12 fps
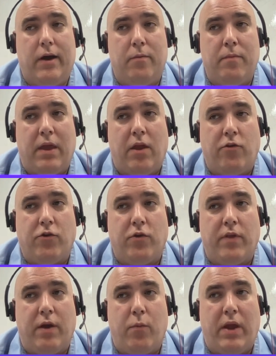making
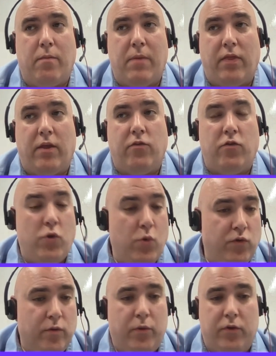sure that we can make things
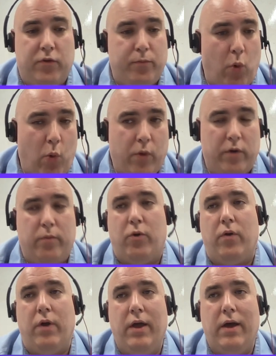usable, supportable.